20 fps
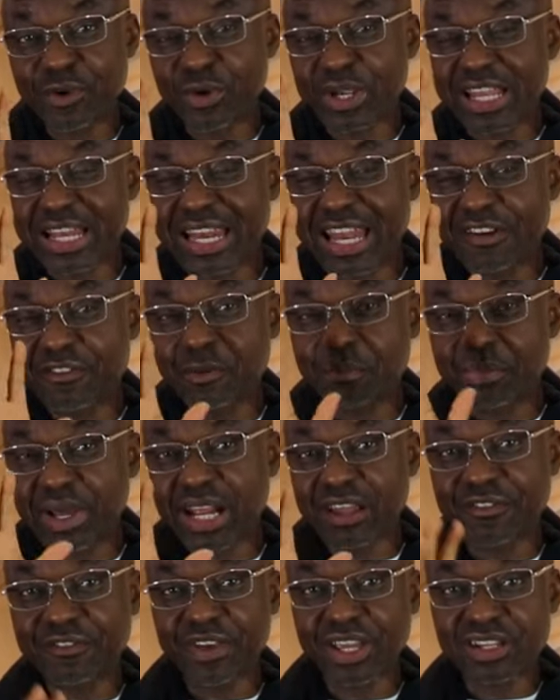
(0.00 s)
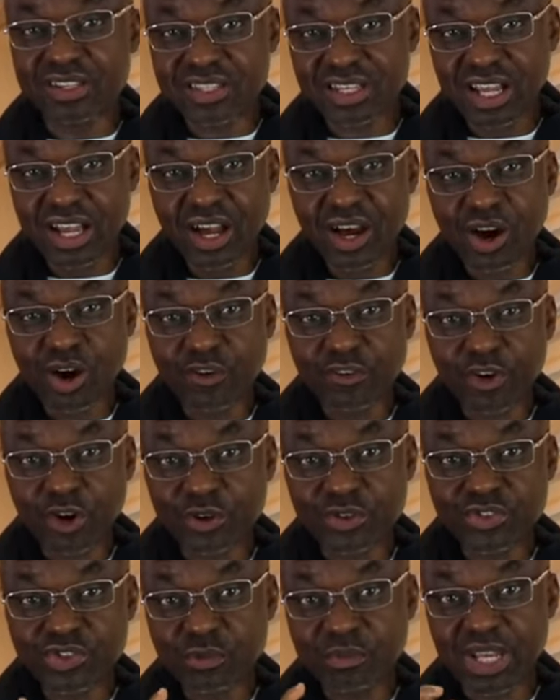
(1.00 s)
you 11 benefits of
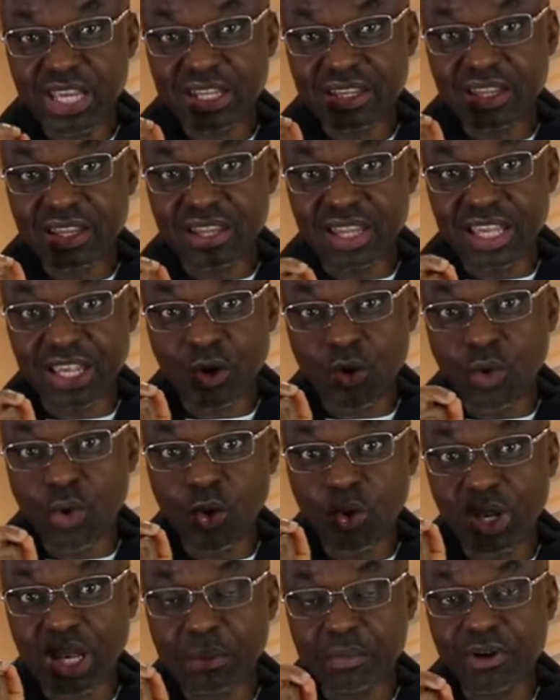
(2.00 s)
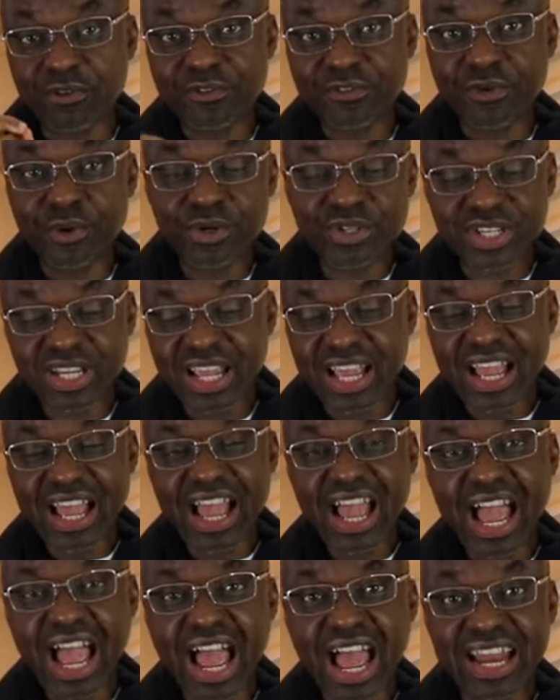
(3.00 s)
consuming the whole lemon fruit,
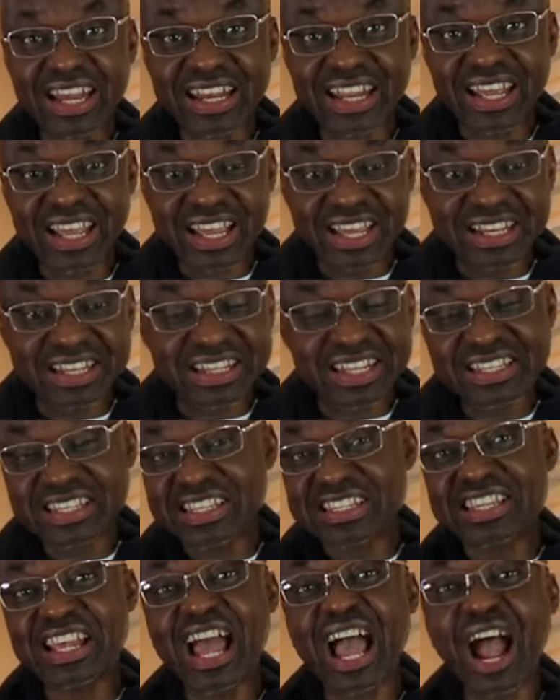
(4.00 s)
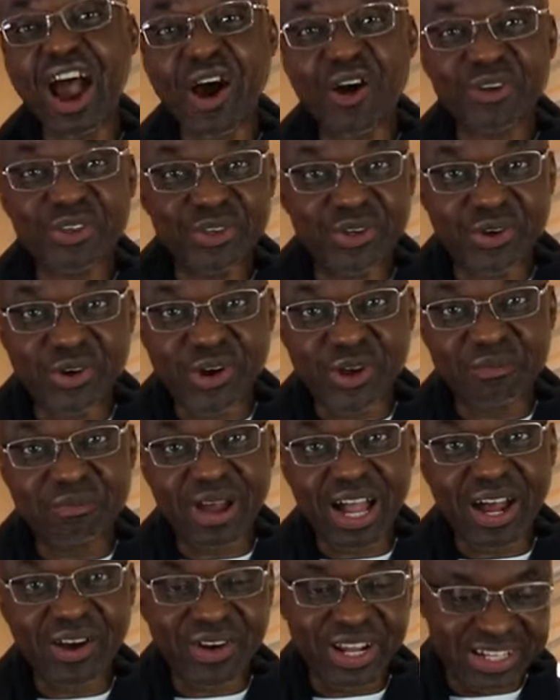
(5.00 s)
and this is how you go
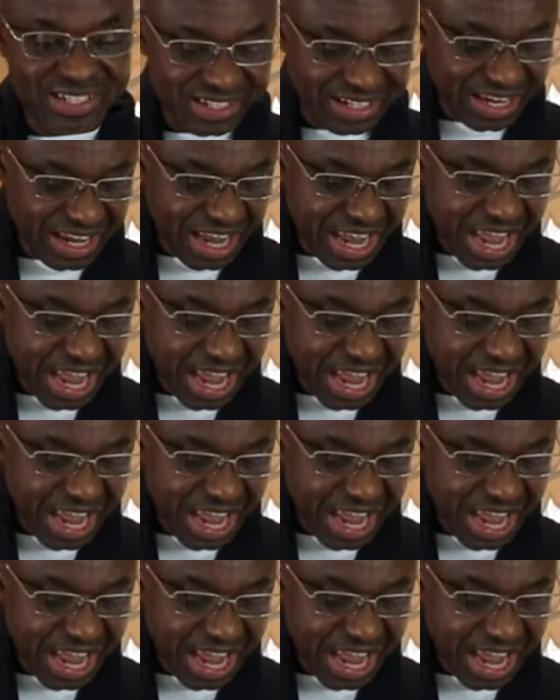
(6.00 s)
about it.